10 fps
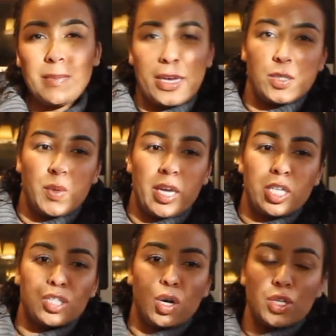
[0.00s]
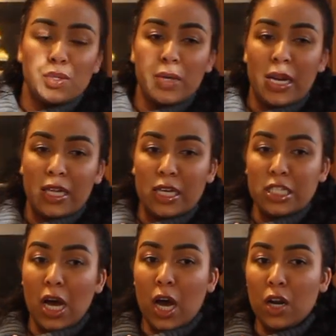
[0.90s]
the best way because you're also getting like a
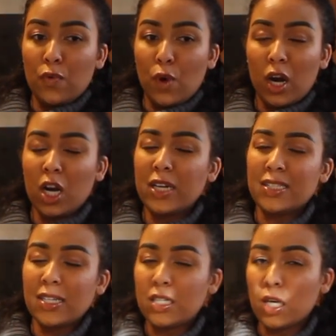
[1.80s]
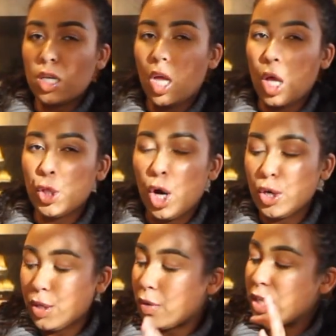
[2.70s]
ton of water. It does take a lot
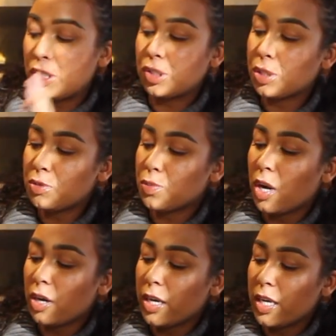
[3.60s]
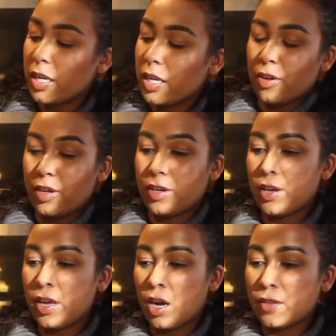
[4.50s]
longer though because there's so much water in it and you're like
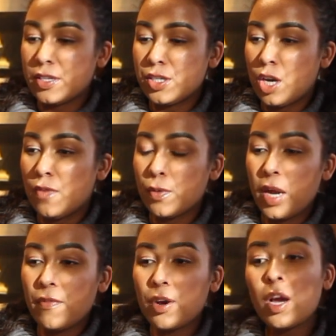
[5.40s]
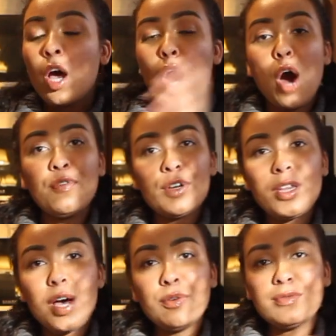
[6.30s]
cooking it on the stove or whatever. Hopefully
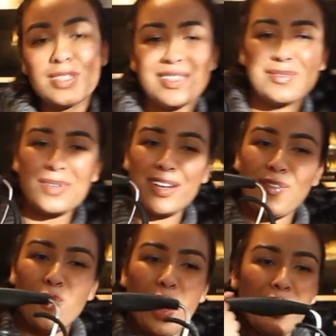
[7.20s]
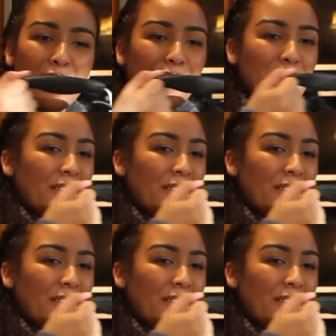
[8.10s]
though, this gives me enough water for